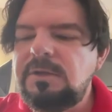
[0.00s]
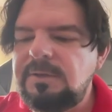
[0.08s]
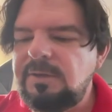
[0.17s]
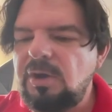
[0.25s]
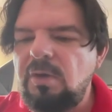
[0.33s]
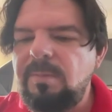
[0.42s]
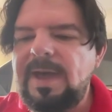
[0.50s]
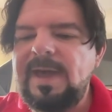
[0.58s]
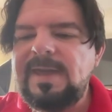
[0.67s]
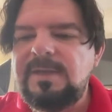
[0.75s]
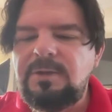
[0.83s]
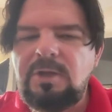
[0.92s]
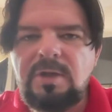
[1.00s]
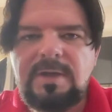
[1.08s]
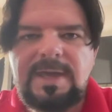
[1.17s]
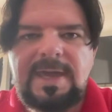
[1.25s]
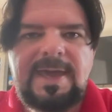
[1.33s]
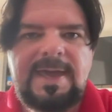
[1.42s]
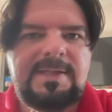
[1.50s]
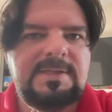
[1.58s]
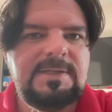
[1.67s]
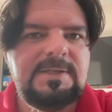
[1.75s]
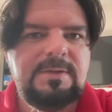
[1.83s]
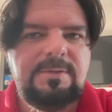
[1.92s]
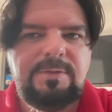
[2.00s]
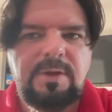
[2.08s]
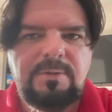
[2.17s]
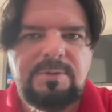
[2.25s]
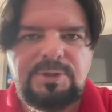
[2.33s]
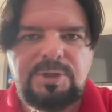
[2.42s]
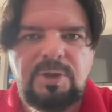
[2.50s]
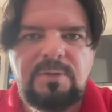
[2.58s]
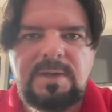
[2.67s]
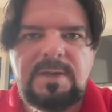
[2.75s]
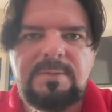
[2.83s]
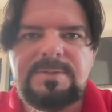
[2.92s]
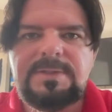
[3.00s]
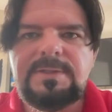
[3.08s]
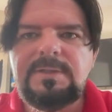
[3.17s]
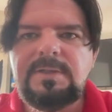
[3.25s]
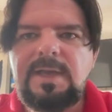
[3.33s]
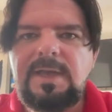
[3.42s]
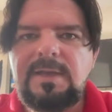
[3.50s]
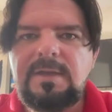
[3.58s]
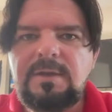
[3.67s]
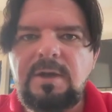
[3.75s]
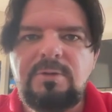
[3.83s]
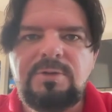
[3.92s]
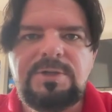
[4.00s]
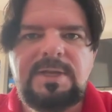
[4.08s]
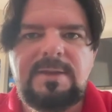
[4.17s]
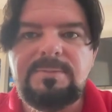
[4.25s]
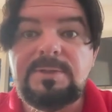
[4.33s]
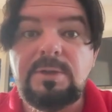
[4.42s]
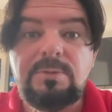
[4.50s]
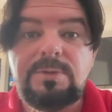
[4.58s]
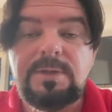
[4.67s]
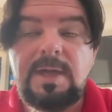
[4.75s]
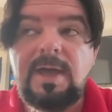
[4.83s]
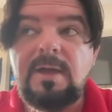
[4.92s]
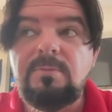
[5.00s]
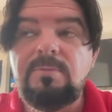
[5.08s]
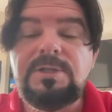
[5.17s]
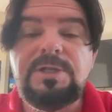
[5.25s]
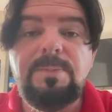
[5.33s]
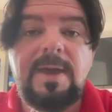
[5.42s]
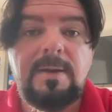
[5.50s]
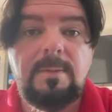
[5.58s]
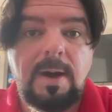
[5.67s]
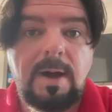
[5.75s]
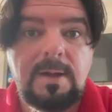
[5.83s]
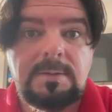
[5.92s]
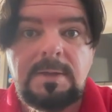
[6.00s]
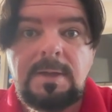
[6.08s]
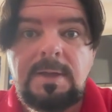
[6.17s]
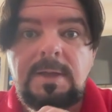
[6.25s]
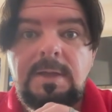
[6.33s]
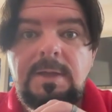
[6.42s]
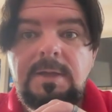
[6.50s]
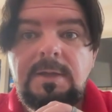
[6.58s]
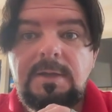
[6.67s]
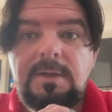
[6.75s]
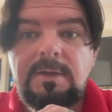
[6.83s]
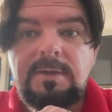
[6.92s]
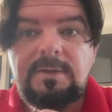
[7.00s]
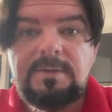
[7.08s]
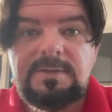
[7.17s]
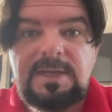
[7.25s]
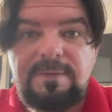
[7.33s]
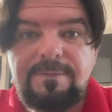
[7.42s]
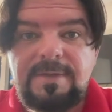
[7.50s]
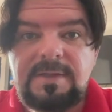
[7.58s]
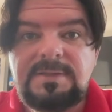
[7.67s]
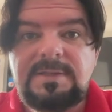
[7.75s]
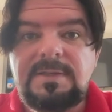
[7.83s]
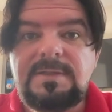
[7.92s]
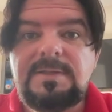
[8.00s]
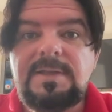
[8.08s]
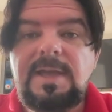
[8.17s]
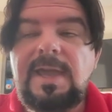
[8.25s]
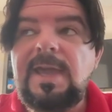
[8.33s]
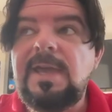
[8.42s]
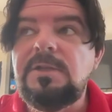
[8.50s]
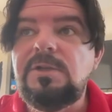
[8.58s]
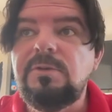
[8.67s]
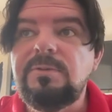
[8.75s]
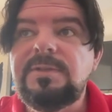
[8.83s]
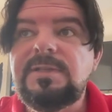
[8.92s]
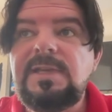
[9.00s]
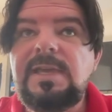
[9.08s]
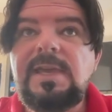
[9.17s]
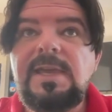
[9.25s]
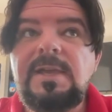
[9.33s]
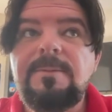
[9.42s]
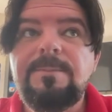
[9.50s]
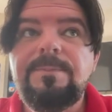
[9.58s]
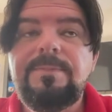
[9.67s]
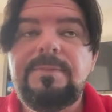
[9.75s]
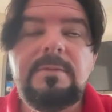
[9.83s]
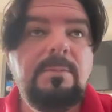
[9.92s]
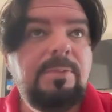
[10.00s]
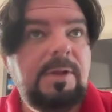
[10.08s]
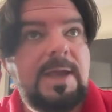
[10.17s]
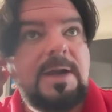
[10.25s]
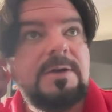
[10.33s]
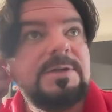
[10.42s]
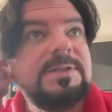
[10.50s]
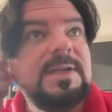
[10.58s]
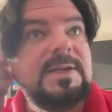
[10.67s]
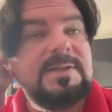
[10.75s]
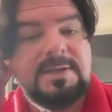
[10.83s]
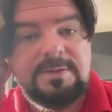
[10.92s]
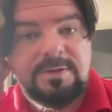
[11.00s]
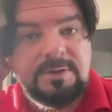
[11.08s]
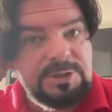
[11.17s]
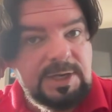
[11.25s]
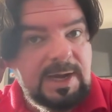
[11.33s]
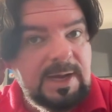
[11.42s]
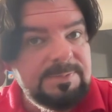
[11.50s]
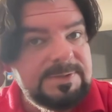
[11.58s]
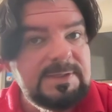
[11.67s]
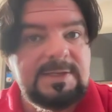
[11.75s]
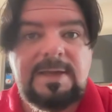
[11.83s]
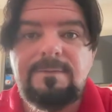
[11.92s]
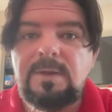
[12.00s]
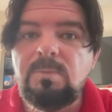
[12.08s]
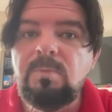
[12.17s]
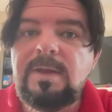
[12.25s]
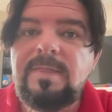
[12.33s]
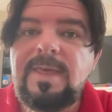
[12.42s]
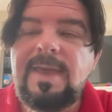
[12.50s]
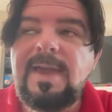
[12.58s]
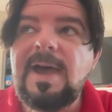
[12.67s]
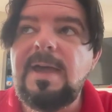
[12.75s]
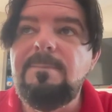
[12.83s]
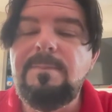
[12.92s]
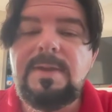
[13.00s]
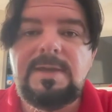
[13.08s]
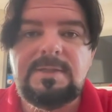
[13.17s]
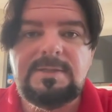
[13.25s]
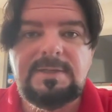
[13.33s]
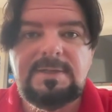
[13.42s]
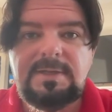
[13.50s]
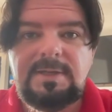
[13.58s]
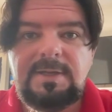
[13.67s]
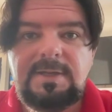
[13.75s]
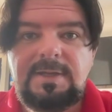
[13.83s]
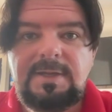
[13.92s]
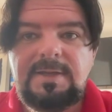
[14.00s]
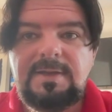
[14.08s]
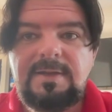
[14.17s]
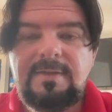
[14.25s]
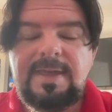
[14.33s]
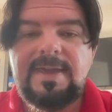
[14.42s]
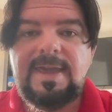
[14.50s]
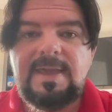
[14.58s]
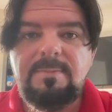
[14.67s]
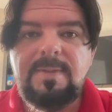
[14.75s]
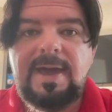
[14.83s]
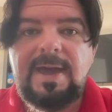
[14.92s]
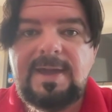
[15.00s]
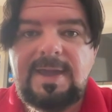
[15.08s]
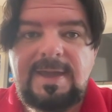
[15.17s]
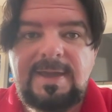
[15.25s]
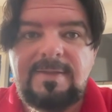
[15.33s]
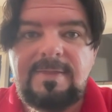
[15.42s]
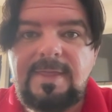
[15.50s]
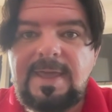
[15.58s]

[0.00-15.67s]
go back and look at those Joe Gibbs coach teams, those Richie Pettibon defenses, and you'll see players that did their jobs. And even when they got beat, they came back and